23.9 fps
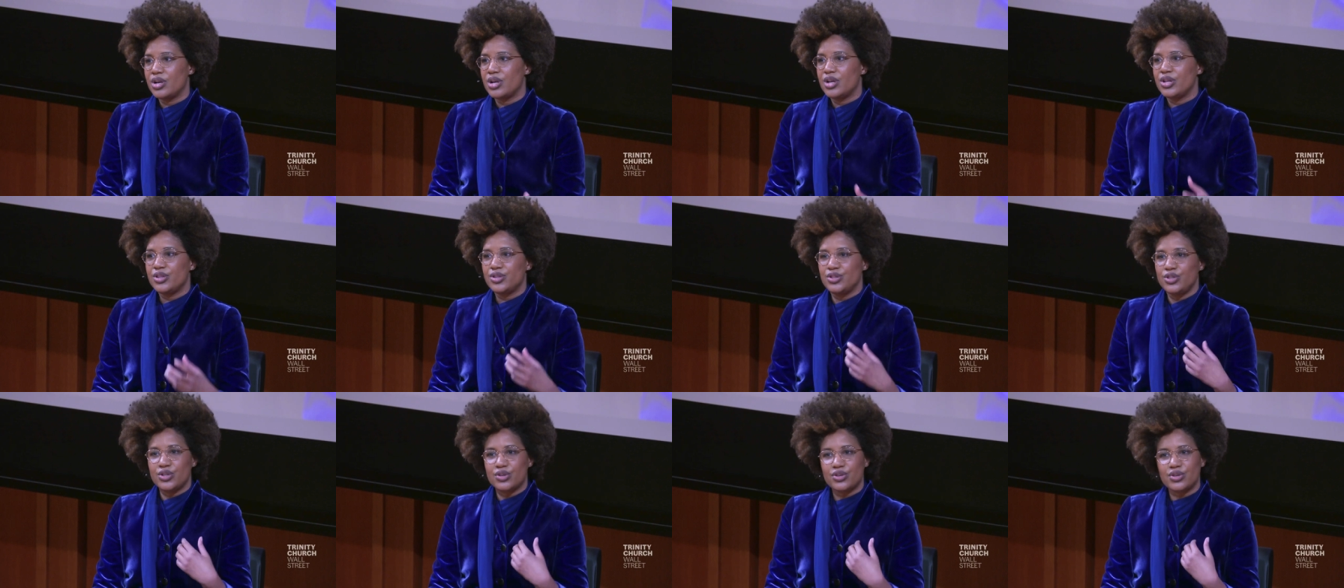
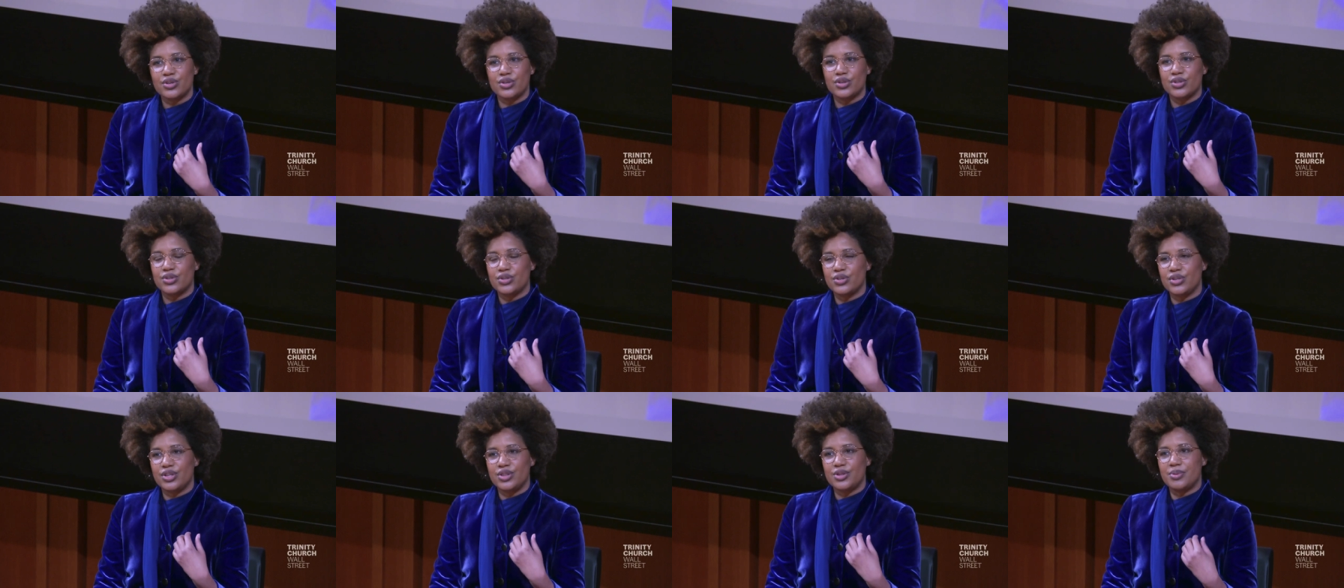you're
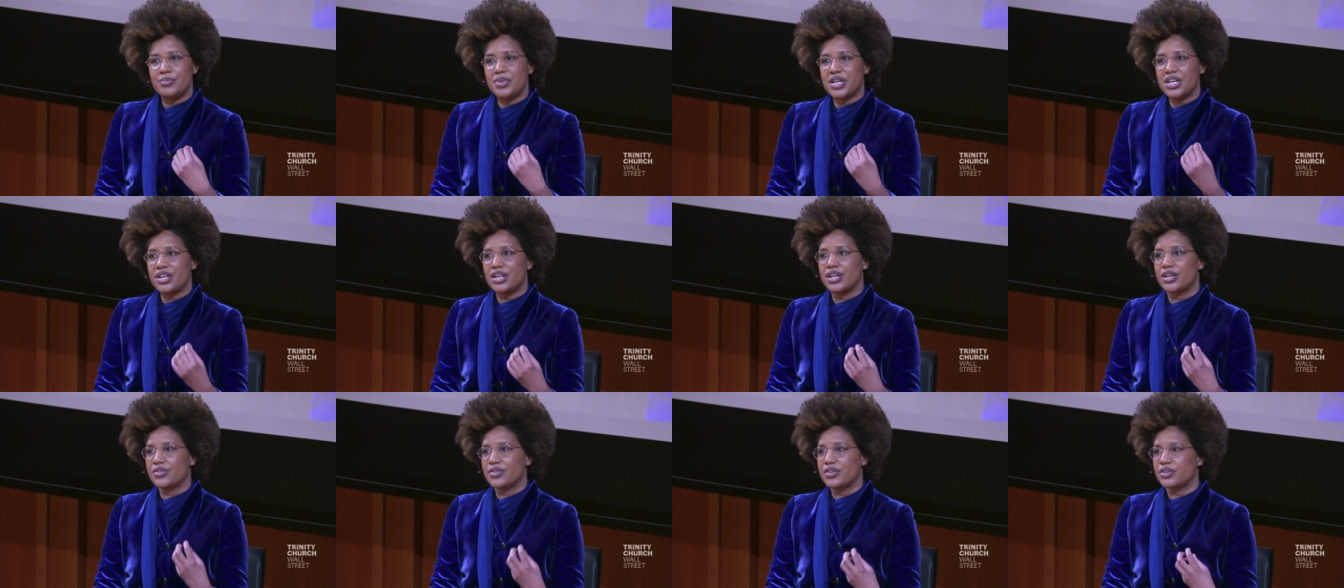in the
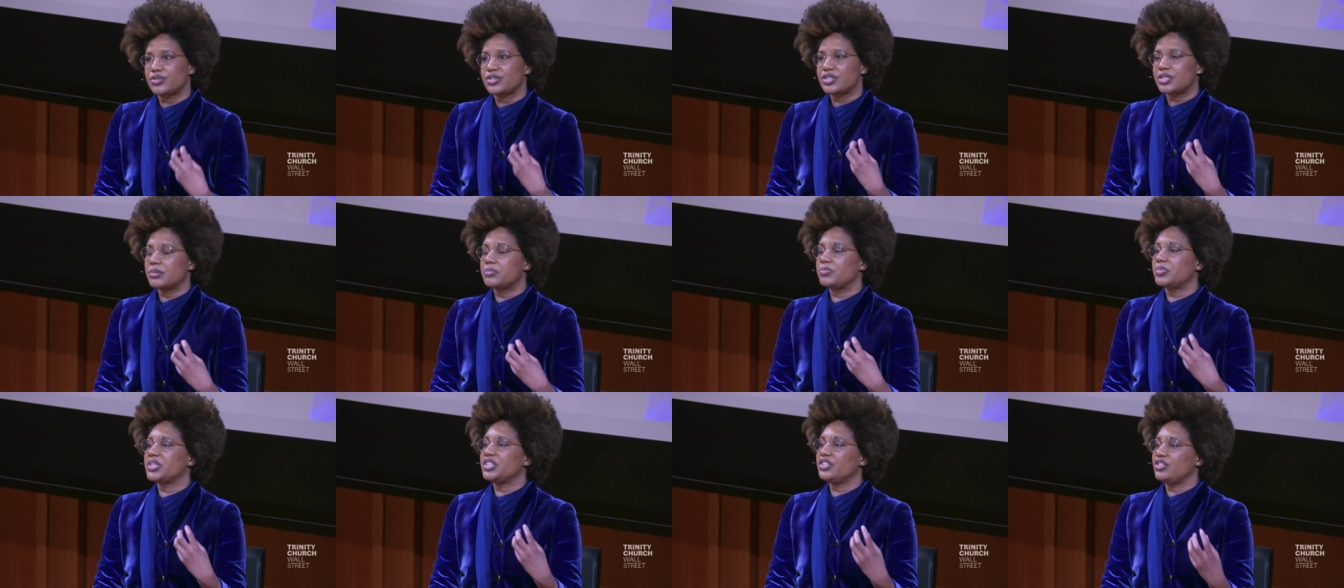media, they're
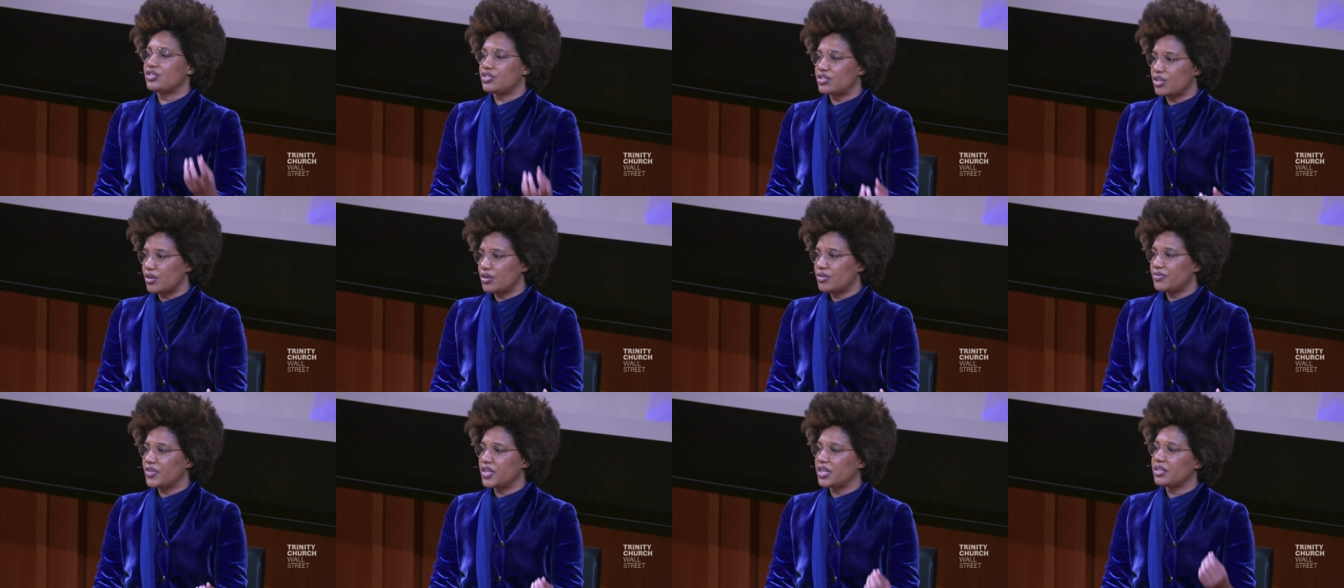simply
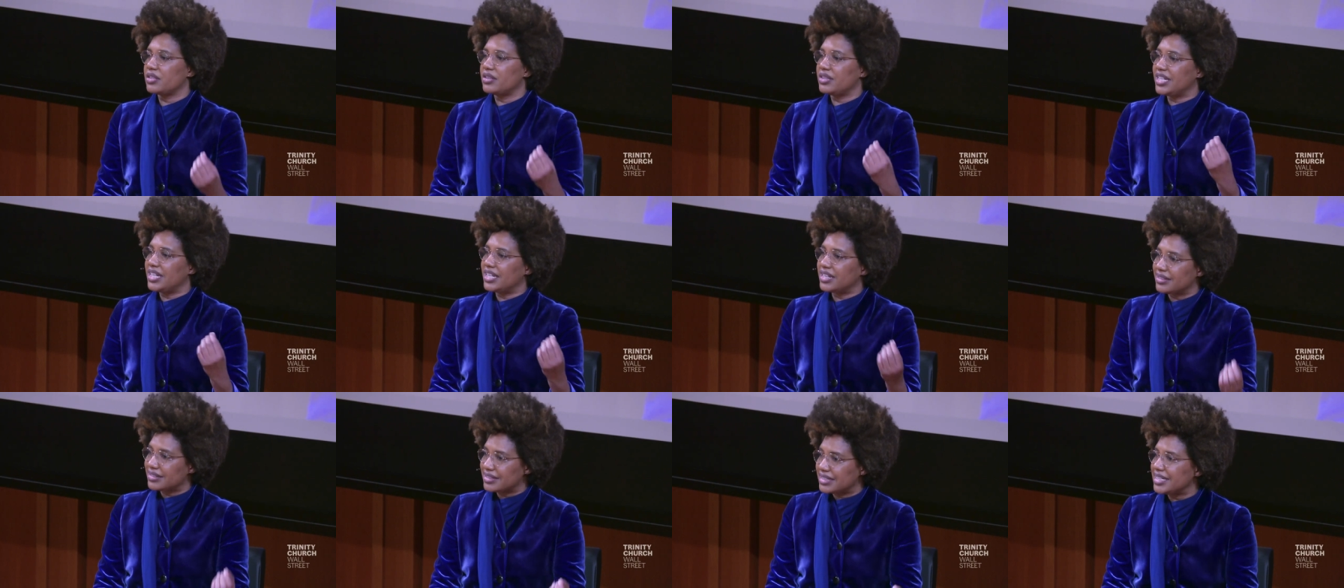serving
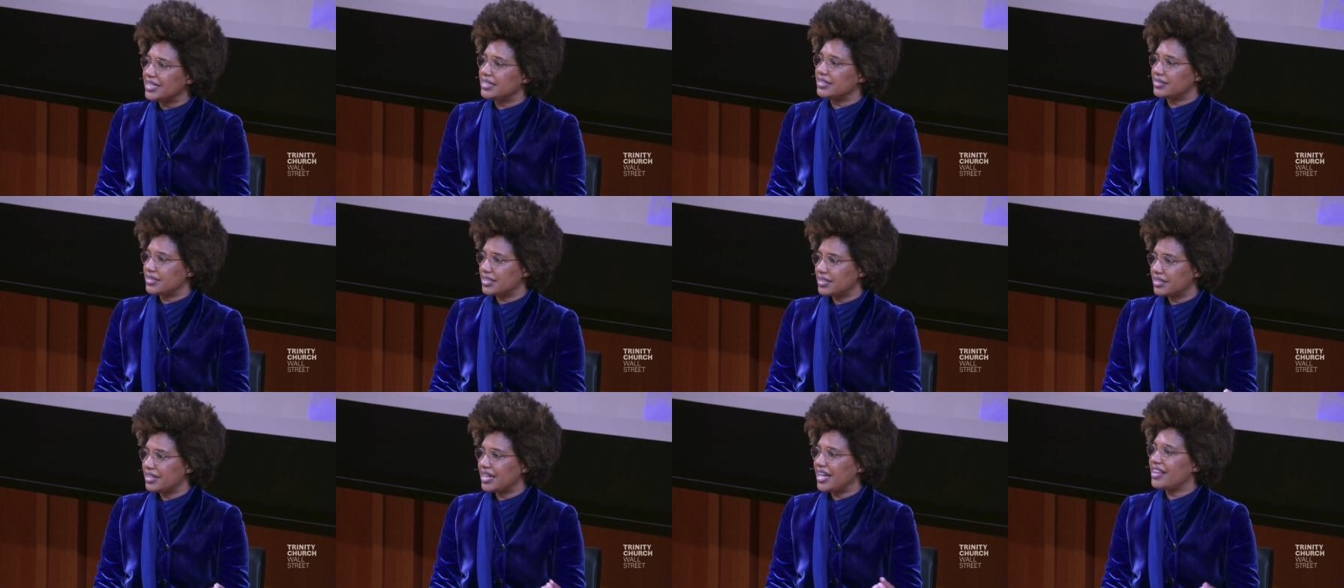the
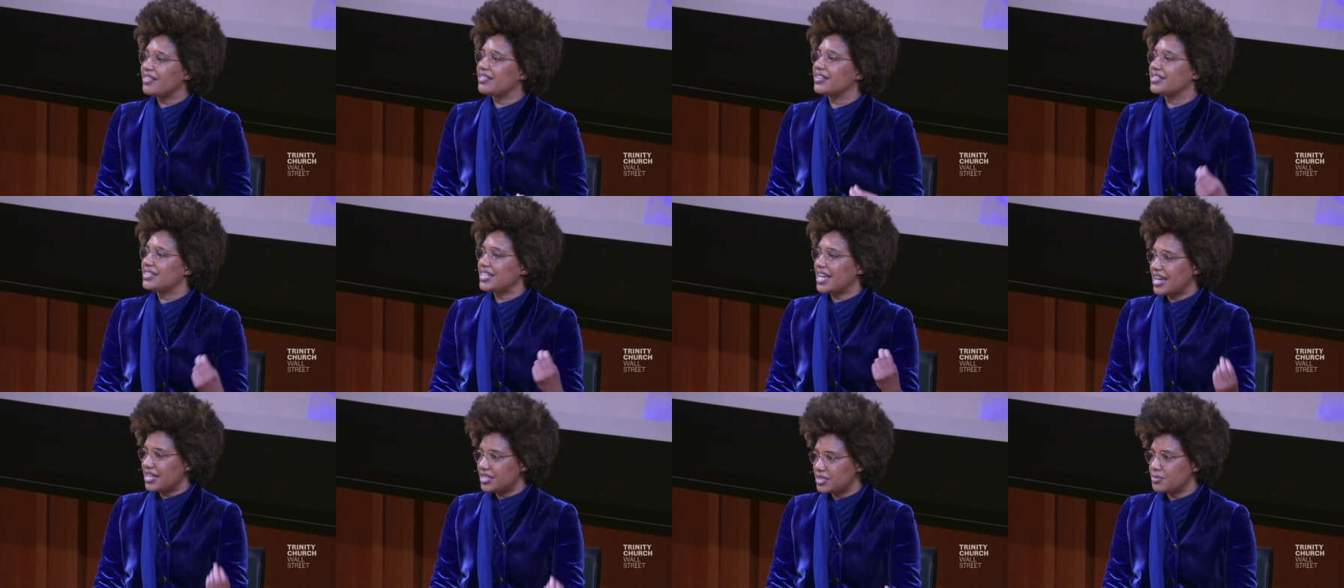elite and the
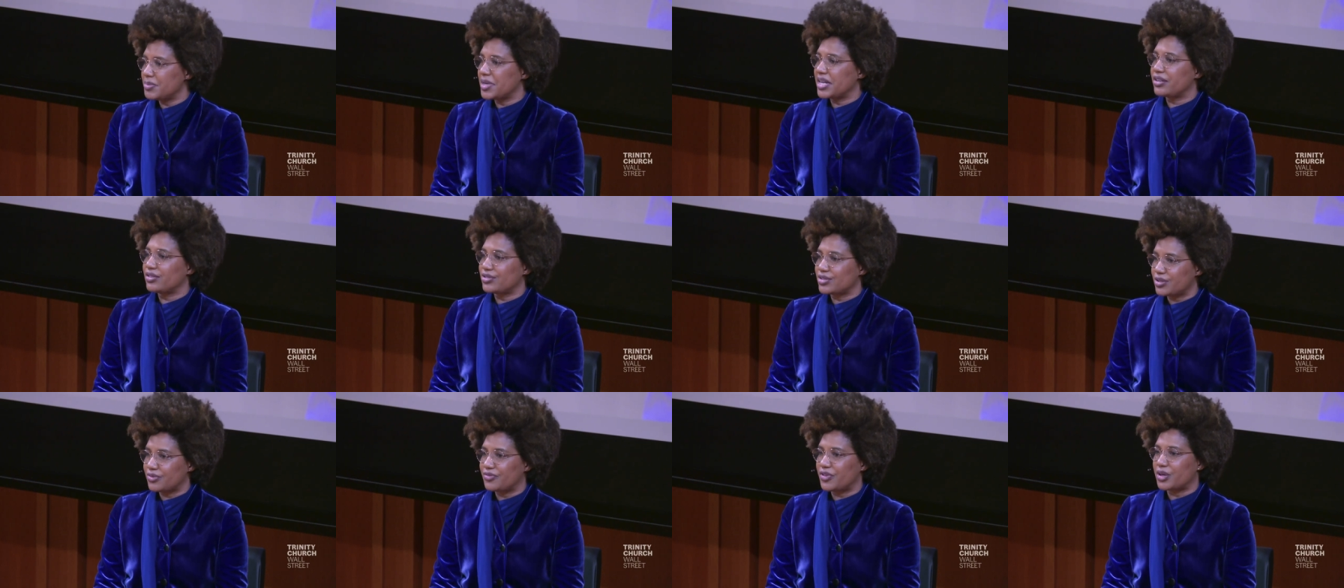
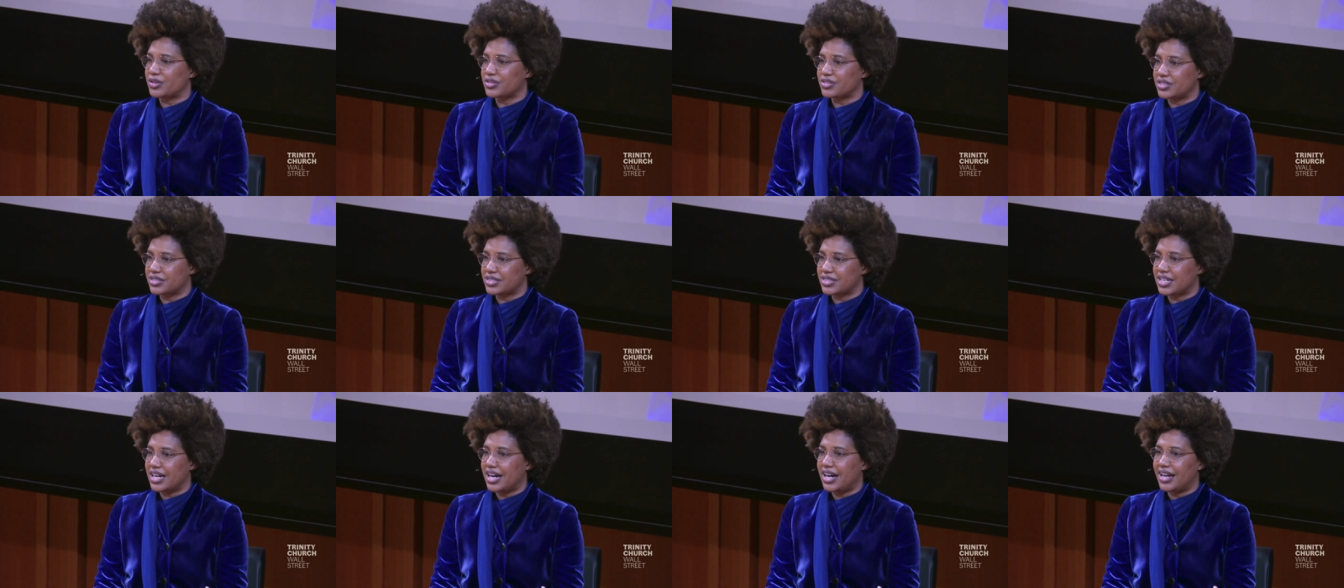tastemakers of our
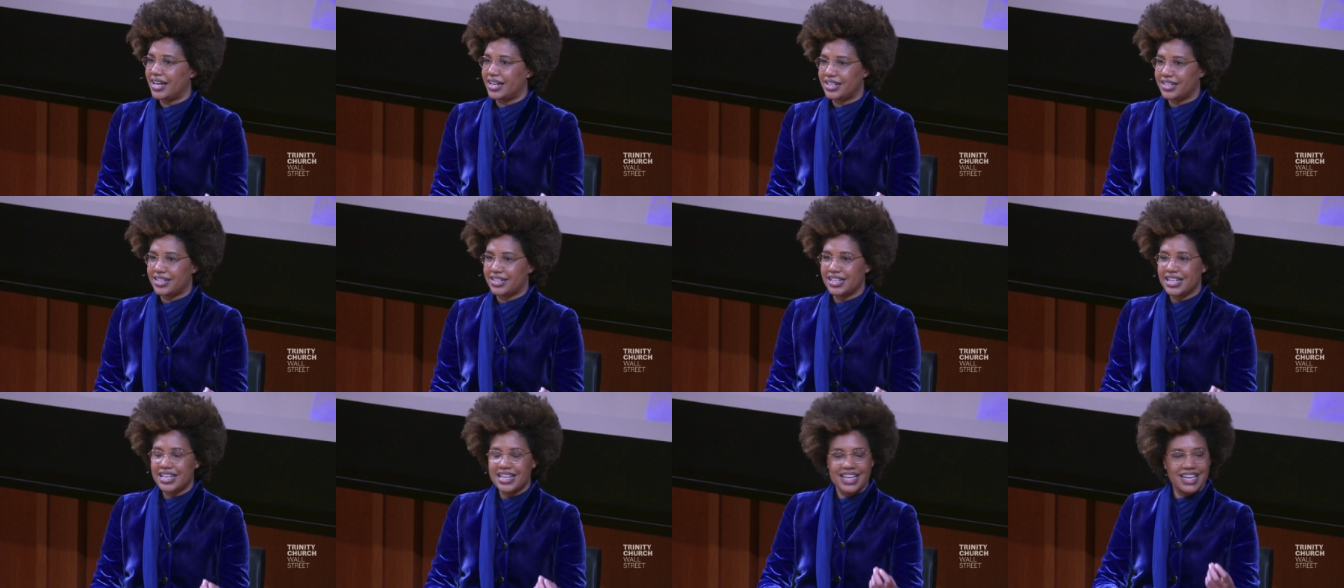
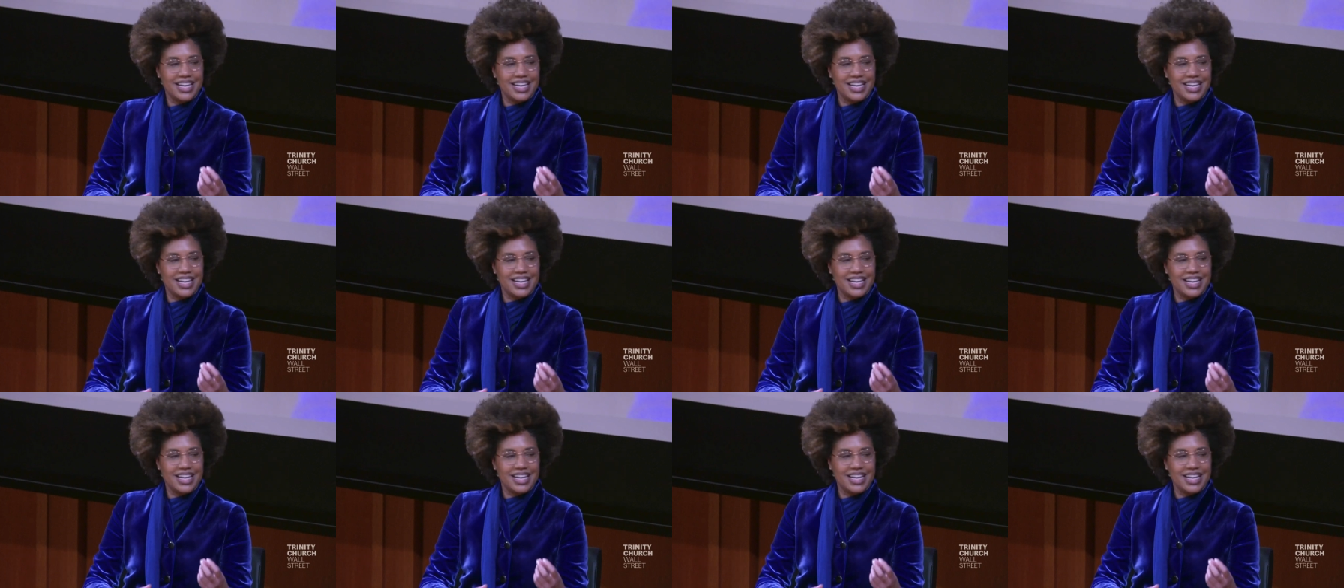society.